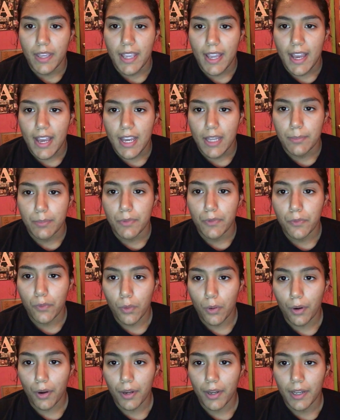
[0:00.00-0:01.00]
they had
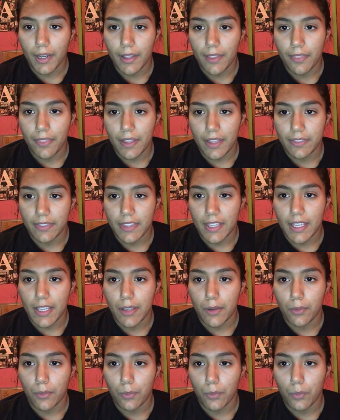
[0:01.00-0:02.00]
before, that
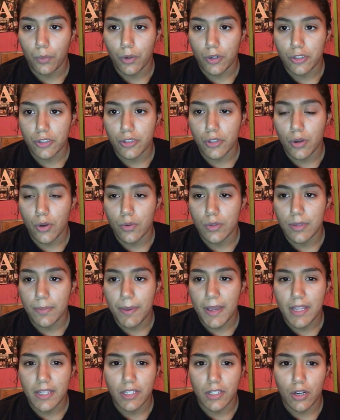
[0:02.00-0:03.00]
they were so
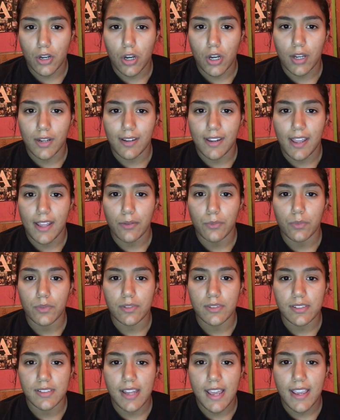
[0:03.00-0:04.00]
dependent on, and will
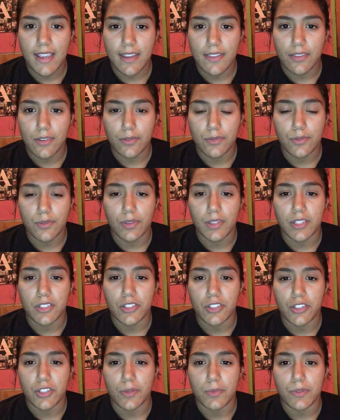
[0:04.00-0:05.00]
stay in these
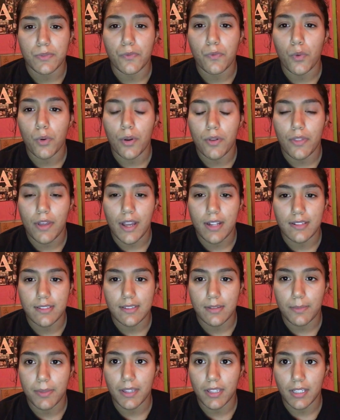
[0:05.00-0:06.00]
relationships for that
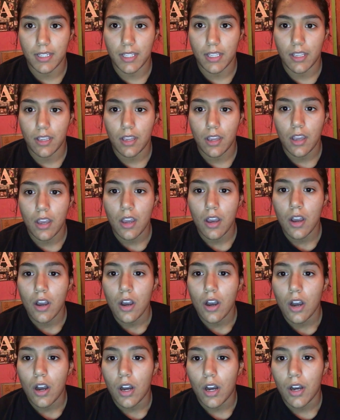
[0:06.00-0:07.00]
stability.
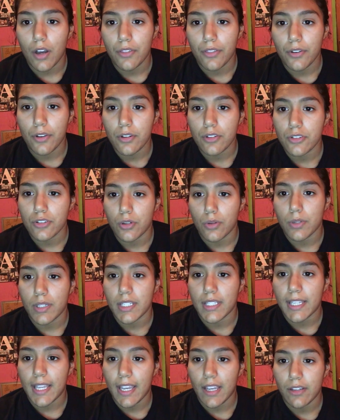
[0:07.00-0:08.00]
Author
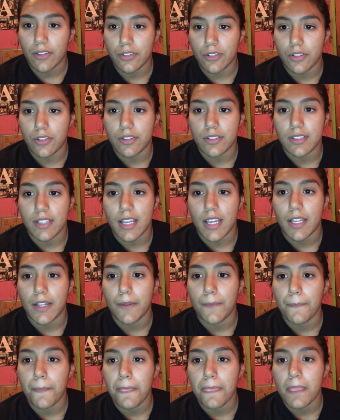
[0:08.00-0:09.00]
Jodi Kantor said,
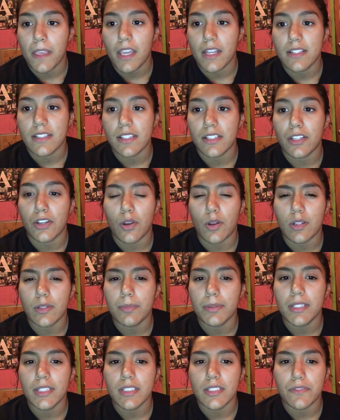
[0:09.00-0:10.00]
"It's
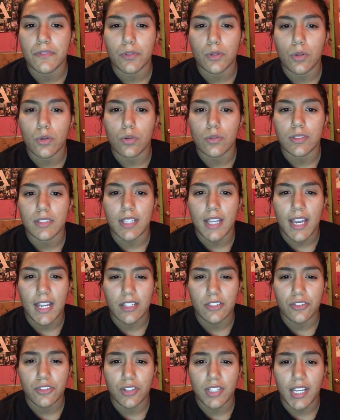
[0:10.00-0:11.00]
incredibly difficult to
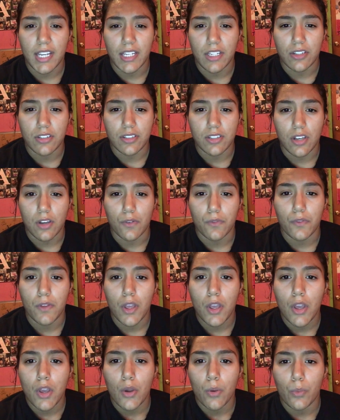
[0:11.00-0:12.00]
extricate yourself
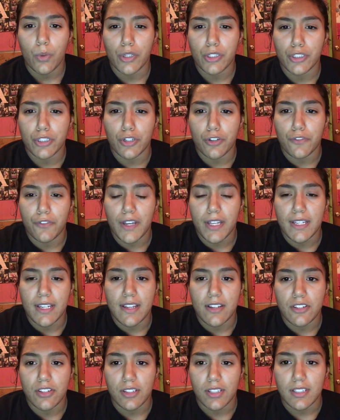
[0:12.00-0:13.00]
when you're
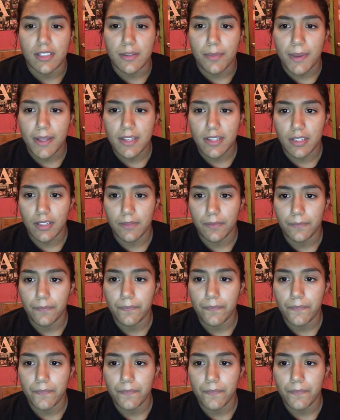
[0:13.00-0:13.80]
financially dependent.